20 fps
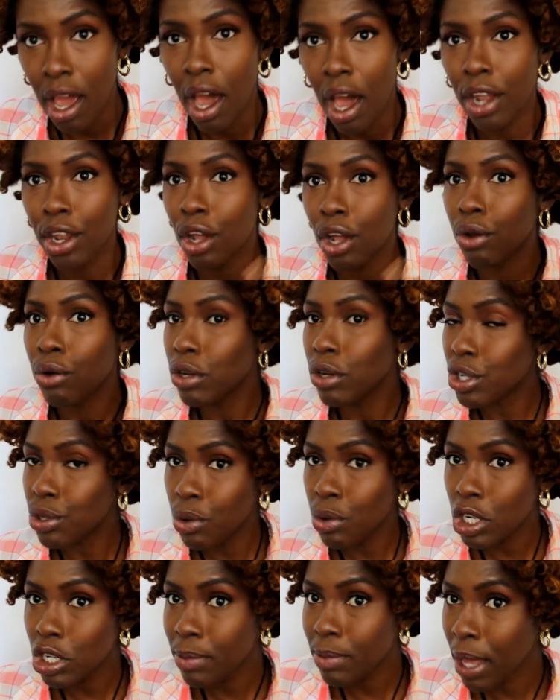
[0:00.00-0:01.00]
I'm not going to
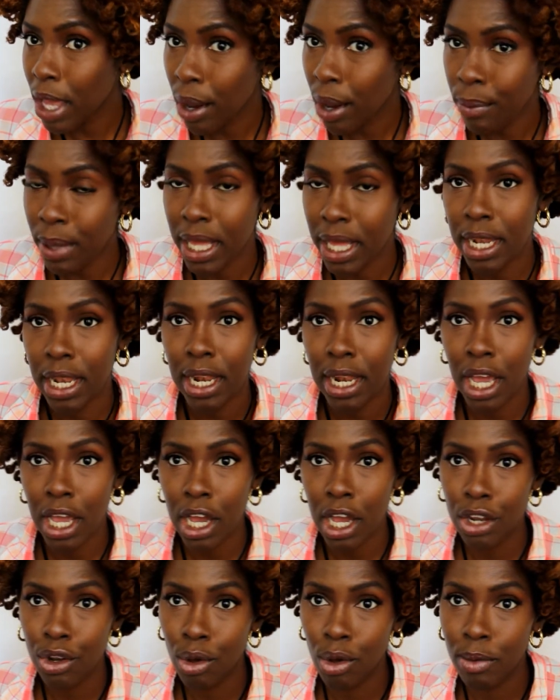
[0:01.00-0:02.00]
wash my hair weekly like
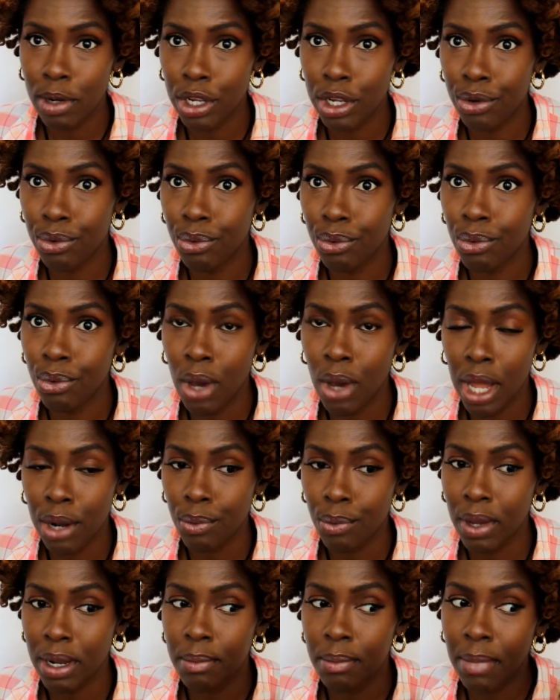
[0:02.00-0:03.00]
I normally do,
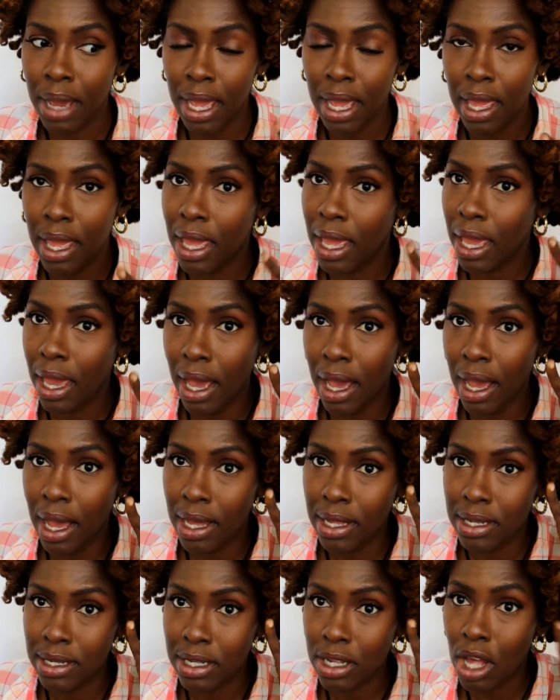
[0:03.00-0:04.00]
and when my hair
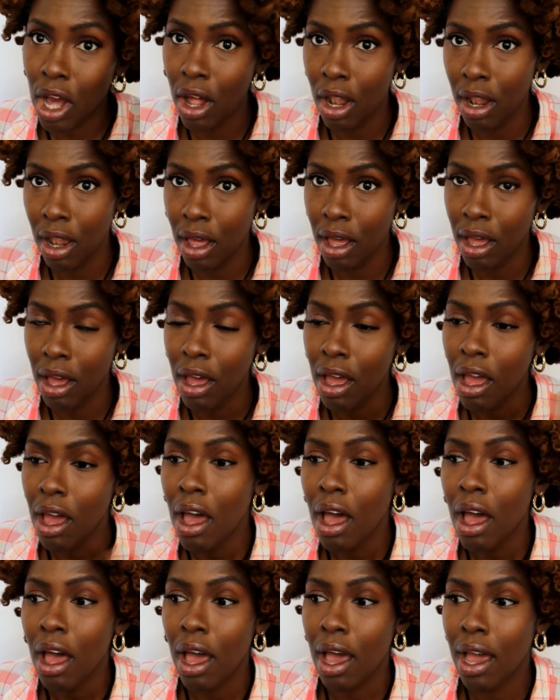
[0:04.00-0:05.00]
has color,
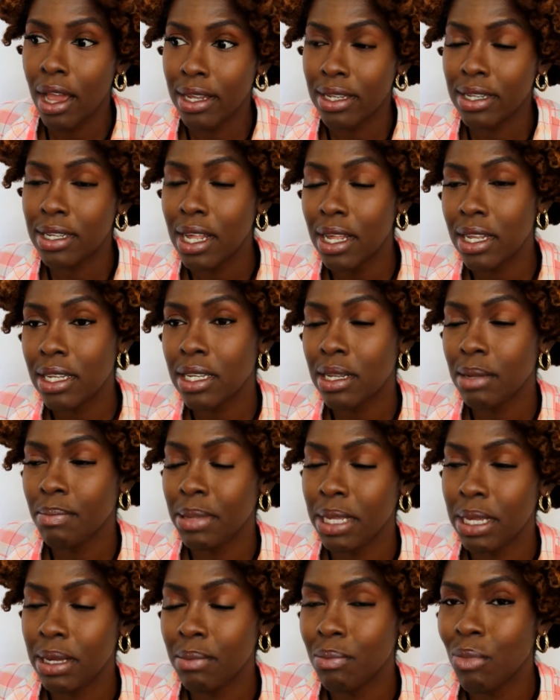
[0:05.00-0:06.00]
I tend to
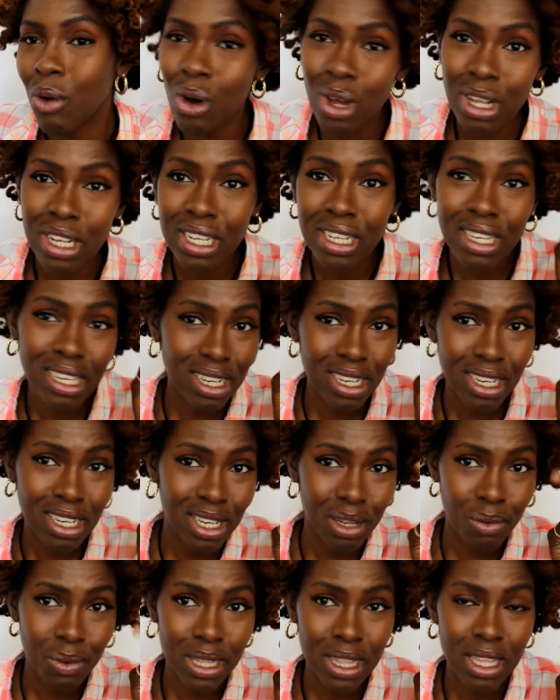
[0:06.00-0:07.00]
be more
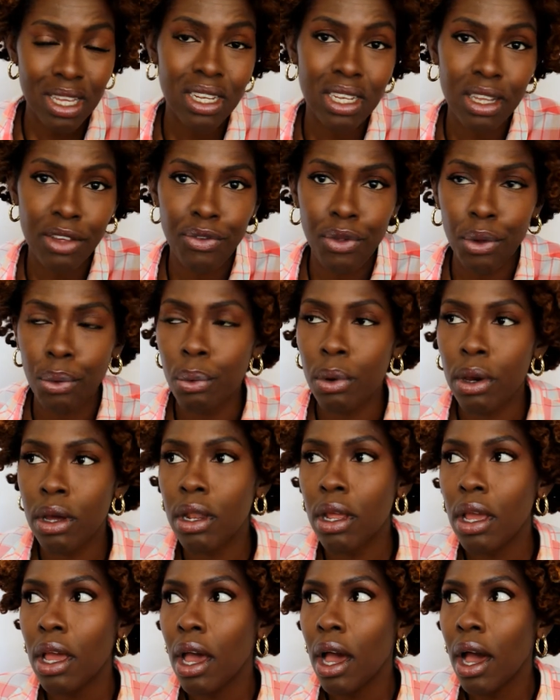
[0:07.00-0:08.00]
dainty with it, if you
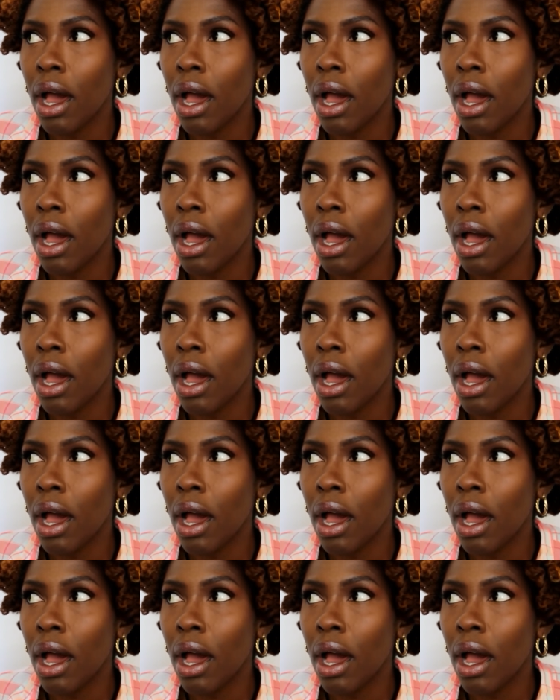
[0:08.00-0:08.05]
would.